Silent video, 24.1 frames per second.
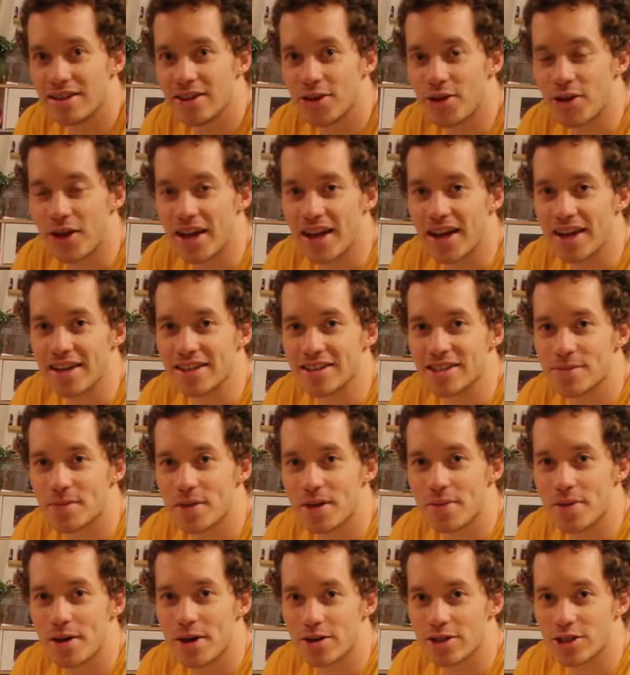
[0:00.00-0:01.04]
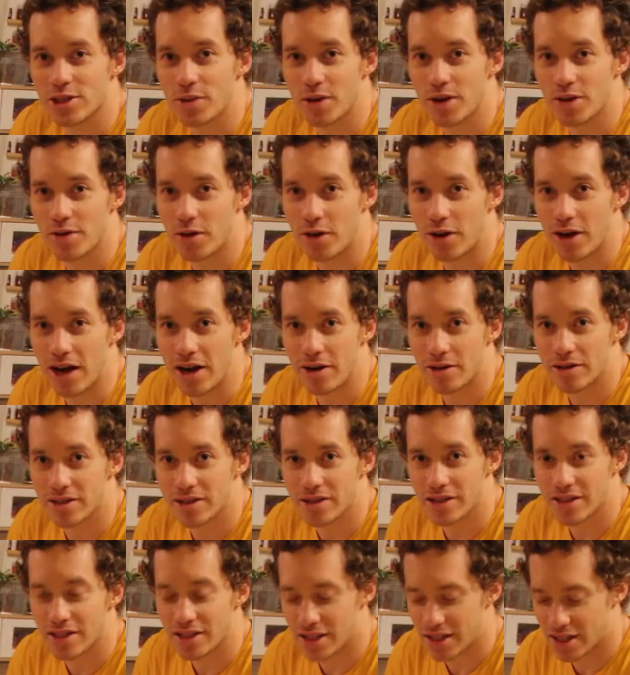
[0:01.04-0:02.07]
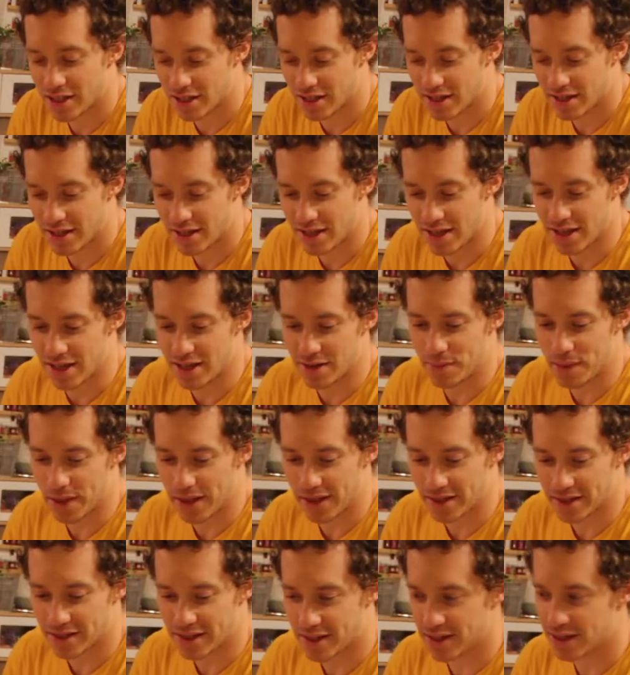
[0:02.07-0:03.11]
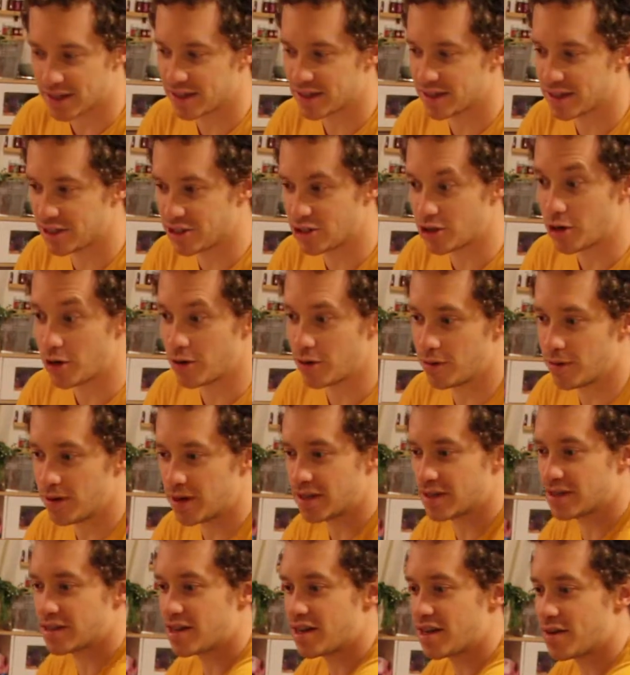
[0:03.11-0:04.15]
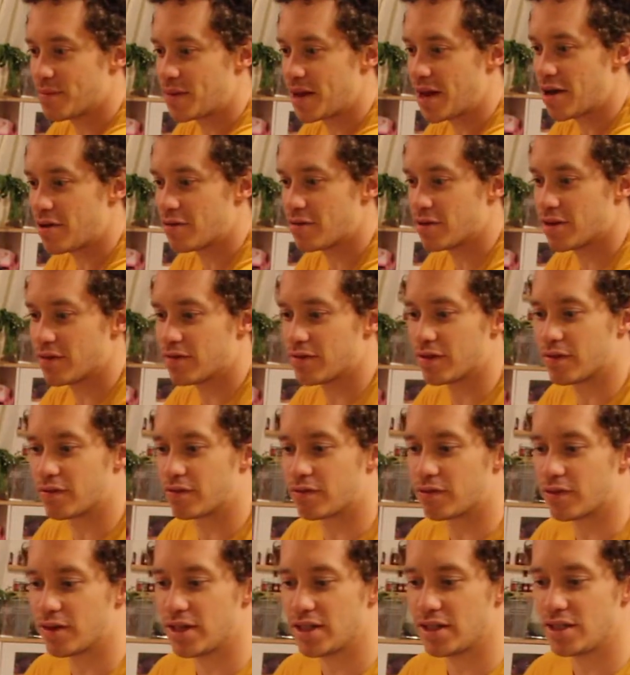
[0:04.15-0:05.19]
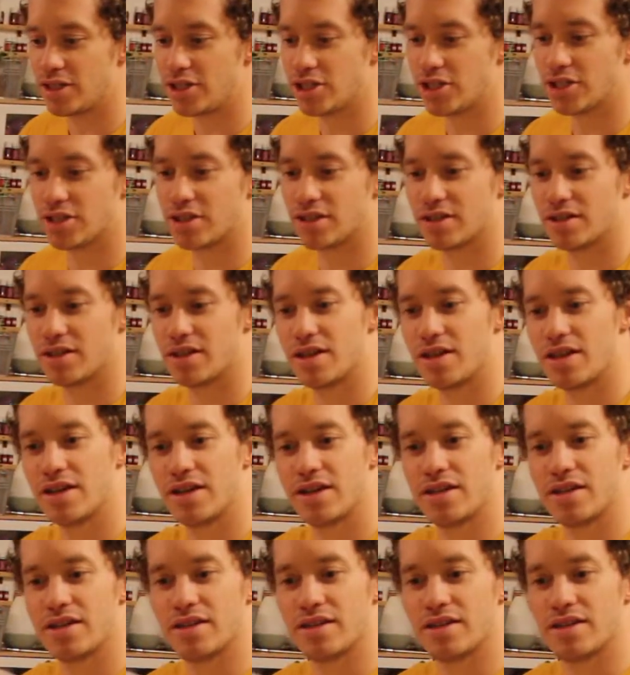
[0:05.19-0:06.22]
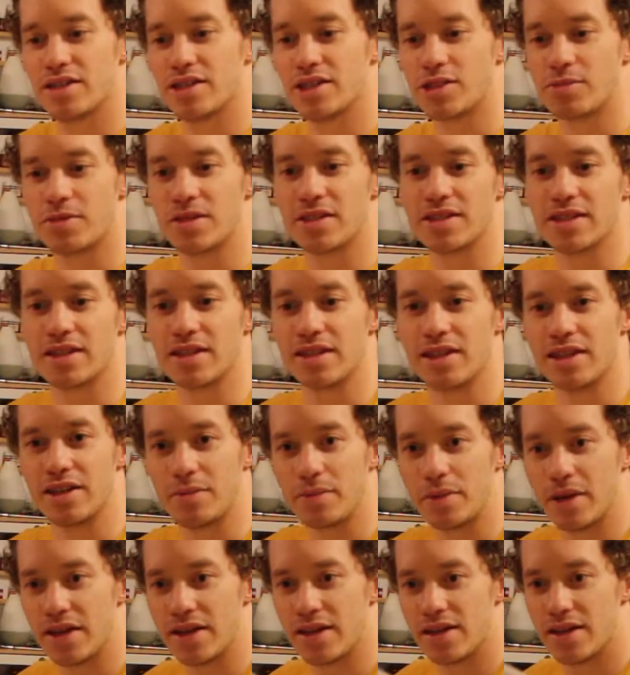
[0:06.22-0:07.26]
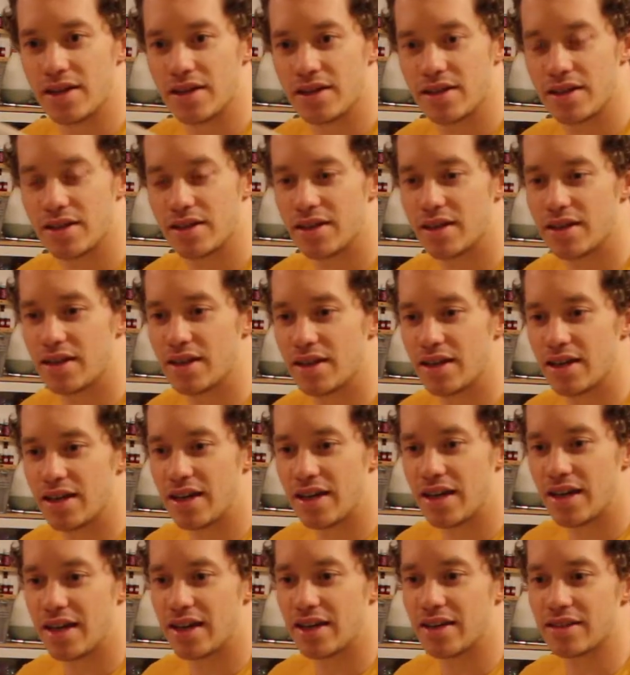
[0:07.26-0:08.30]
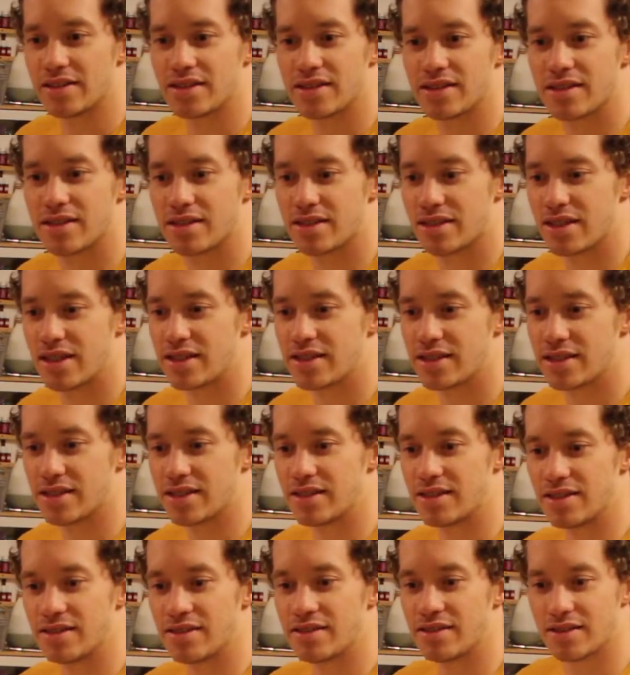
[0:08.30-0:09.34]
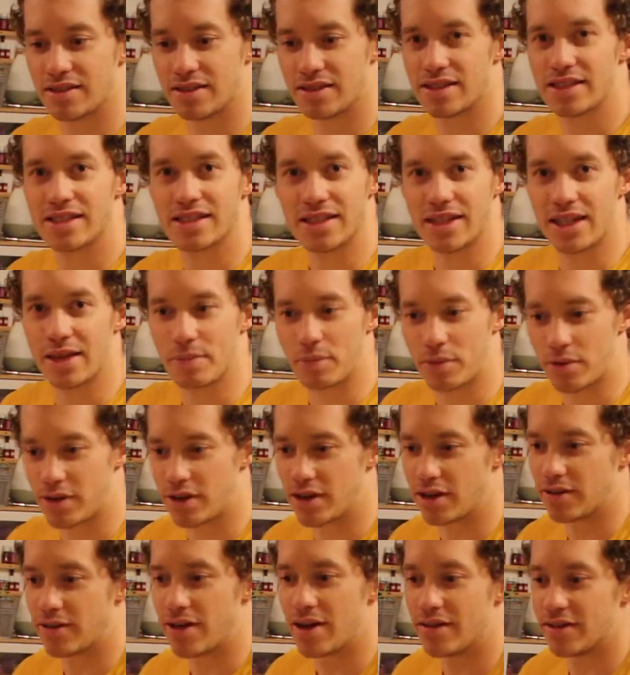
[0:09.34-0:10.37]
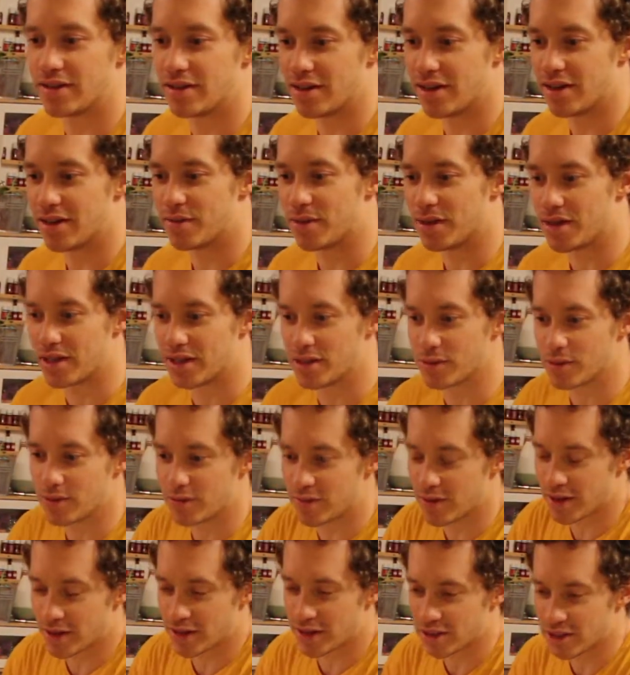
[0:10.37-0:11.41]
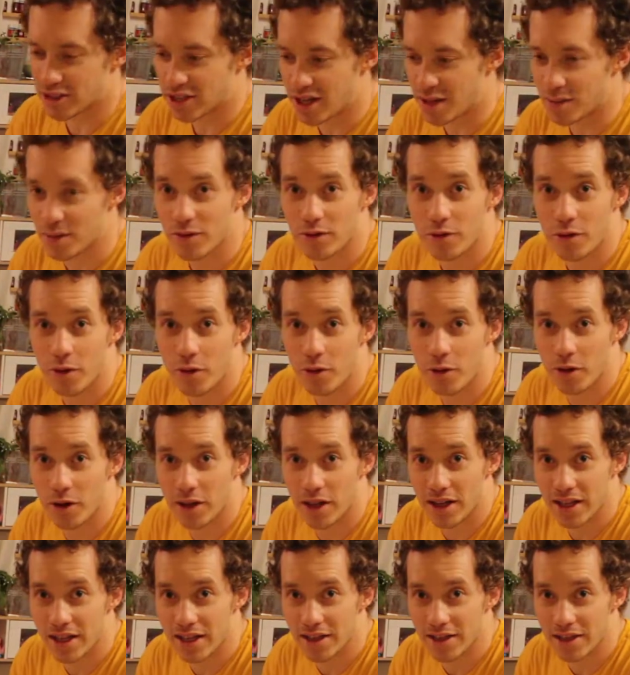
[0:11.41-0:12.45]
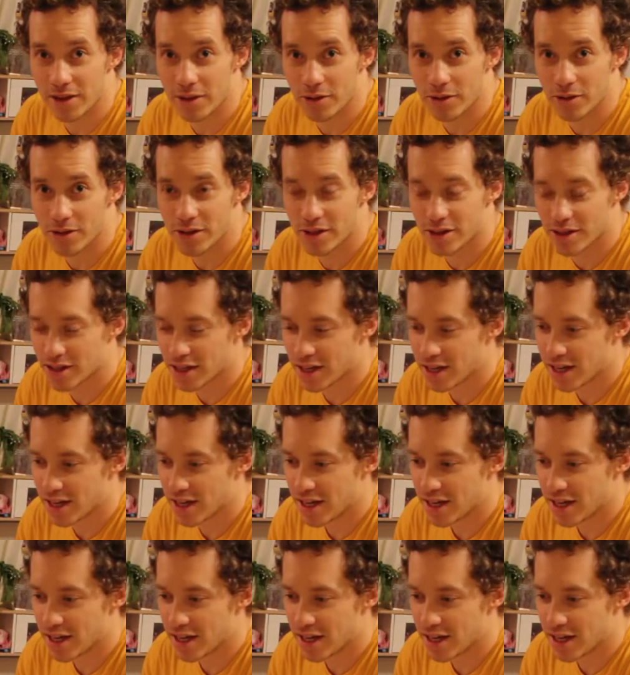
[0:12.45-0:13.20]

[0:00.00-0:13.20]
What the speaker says: Okay, it's been about 24 hours. The pizza dough has come out of the fridge. It's risen a little bit, and it's nice and slippery around in there because we've done a good job of oiling those